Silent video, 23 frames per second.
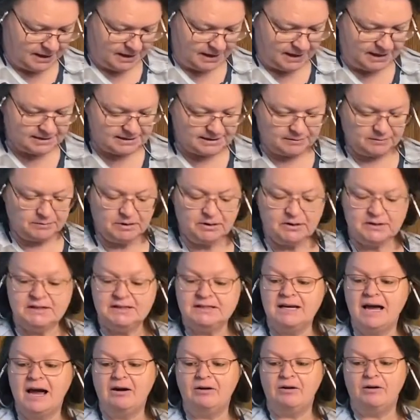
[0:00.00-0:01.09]
got some little
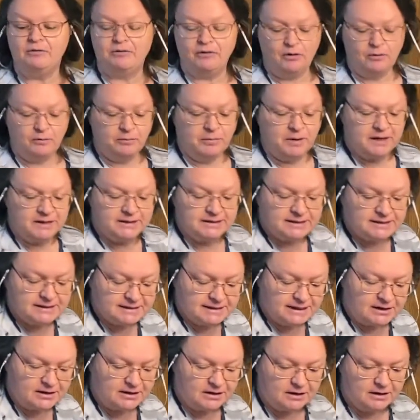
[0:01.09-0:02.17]
styrofoam pieces
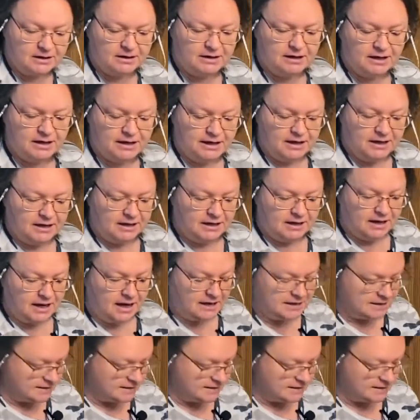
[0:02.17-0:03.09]
that are kind of